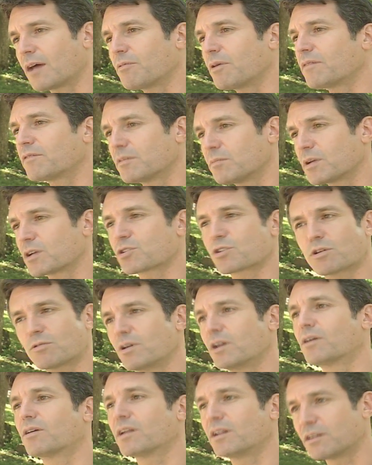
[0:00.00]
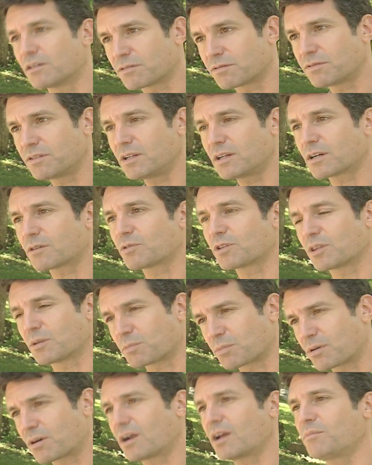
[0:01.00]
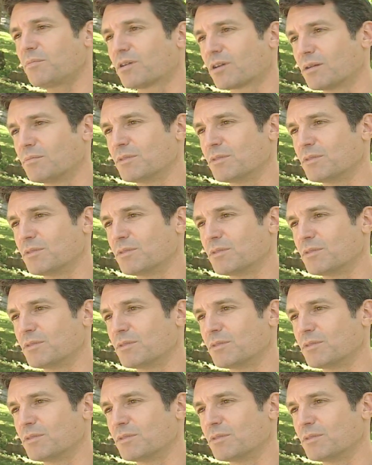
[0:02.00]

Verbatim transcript: we have to make sure we don't interfere with the primary